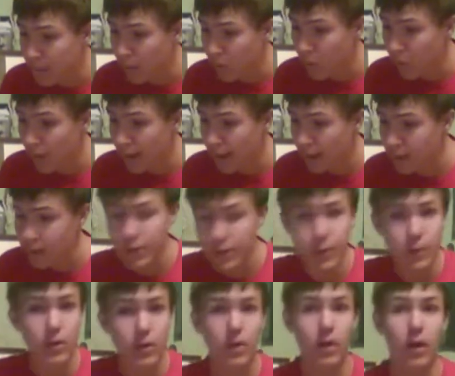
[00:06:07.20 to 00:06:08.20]
What else?
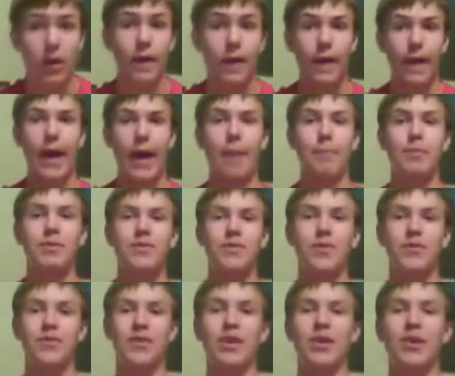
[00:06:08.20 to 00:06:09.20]

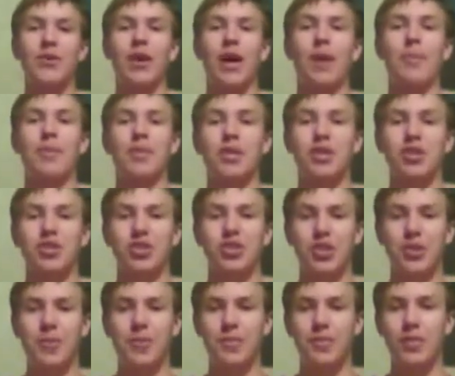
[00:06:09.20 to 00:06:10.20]
Atmosphere video
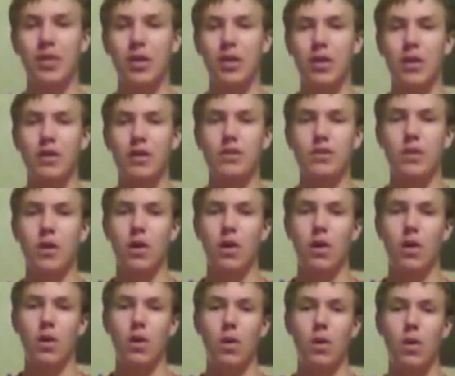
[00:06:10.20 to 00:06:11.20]
competition.
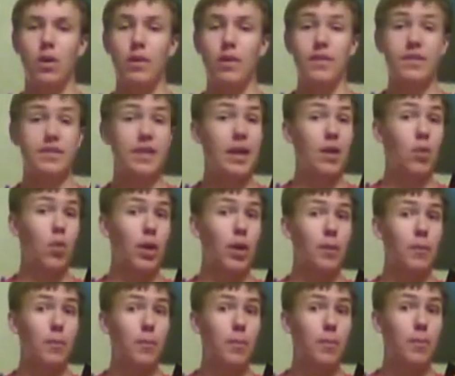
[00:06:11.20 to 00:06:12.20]
So the second one,
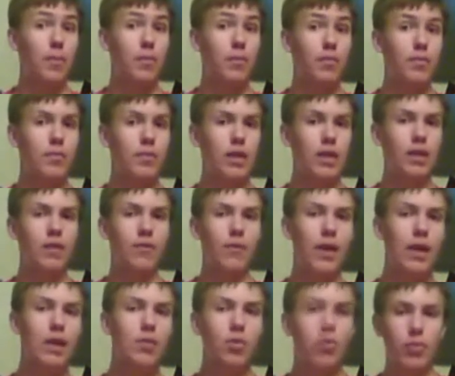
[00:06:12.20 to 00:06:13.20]
if
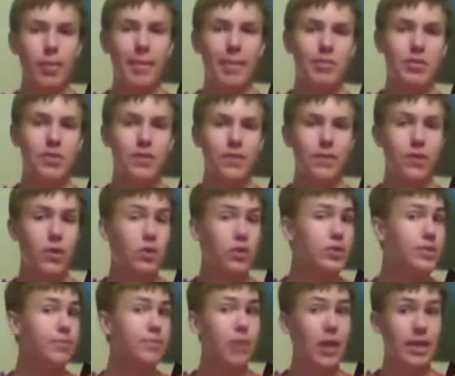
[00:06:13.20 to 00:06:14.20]
anyone remembers the
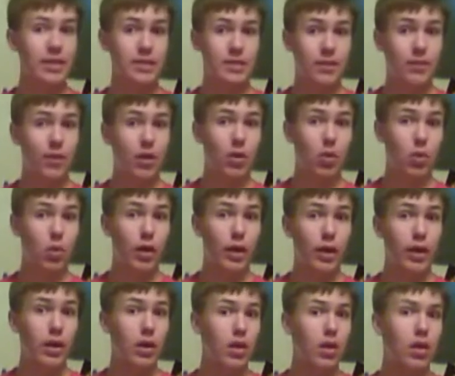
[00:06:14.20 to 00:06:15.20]
first plastic funnel
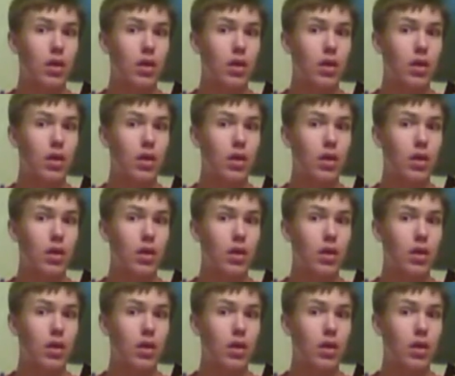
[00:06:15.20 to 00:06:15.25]
one,